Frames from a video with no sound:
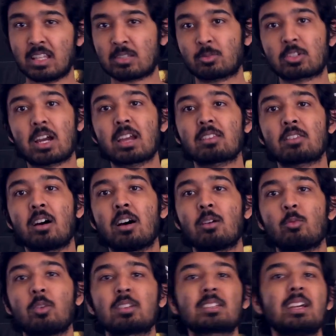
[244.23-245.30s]
which I thought
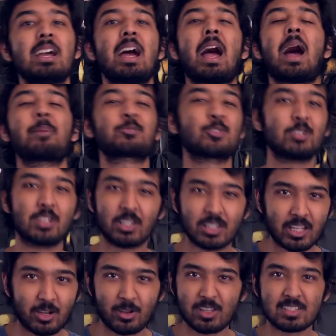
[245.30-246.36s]
was absolutely
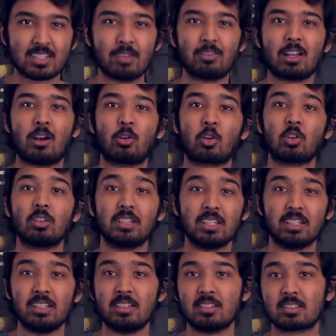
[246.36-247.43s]
hilarious given how early
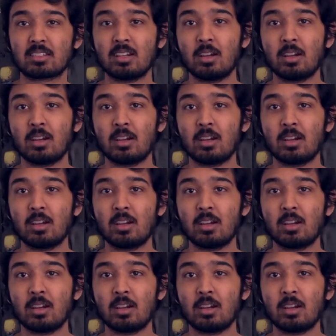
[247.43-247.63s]
it is.